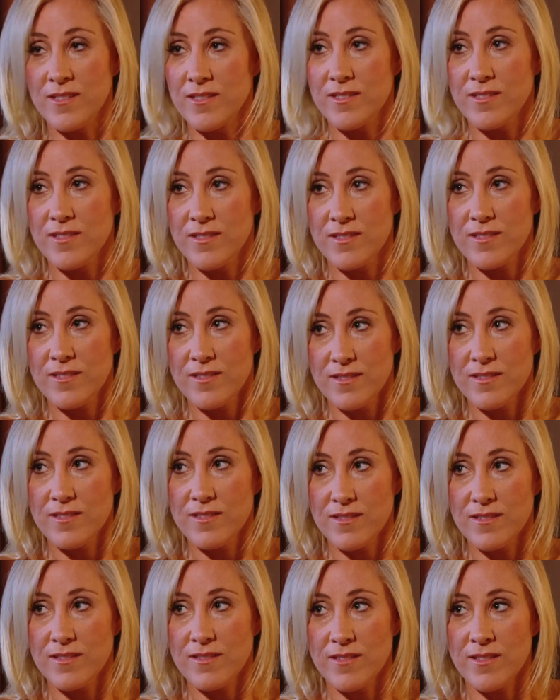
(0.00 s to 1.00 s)
is,
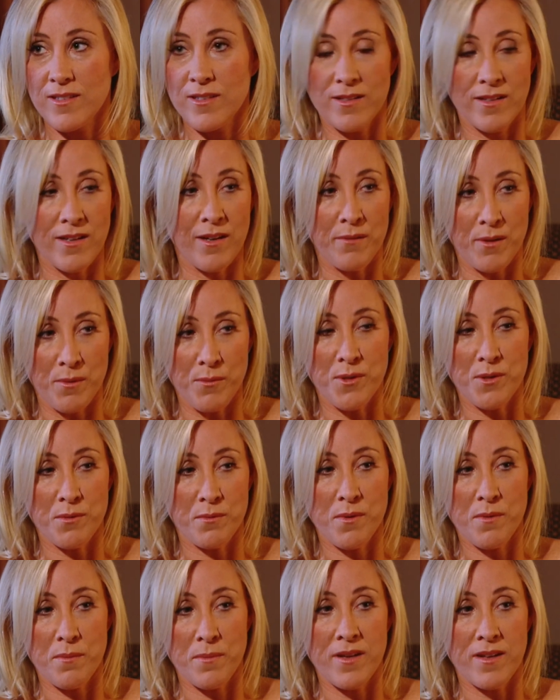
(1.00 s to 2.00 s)
how he was
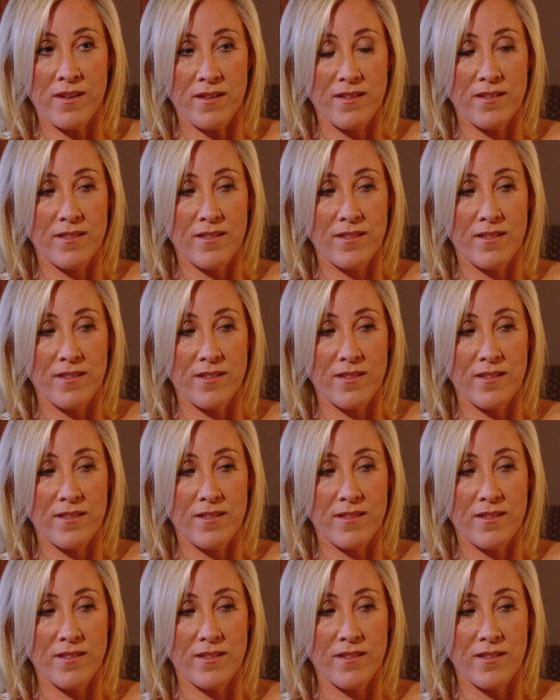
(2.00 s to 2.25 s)
with me.